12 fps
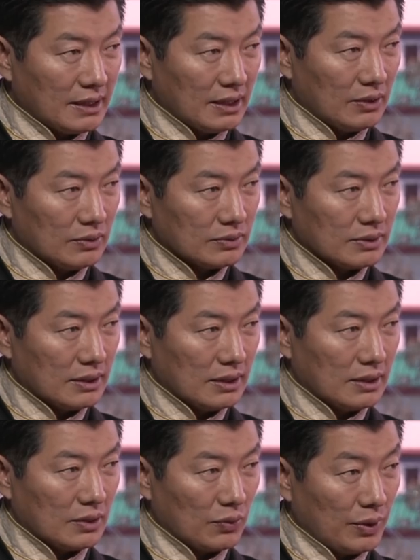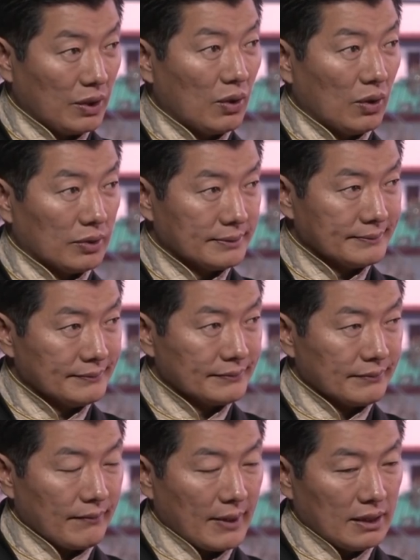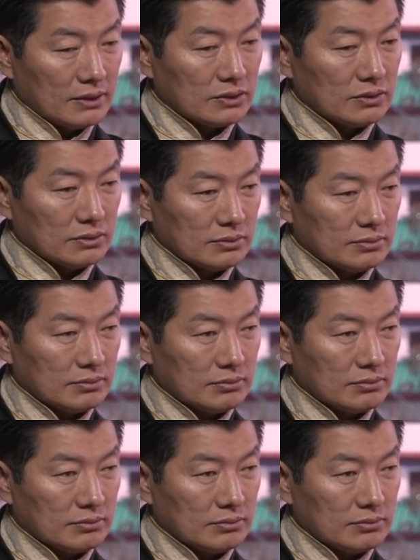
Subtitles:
you know, going on. So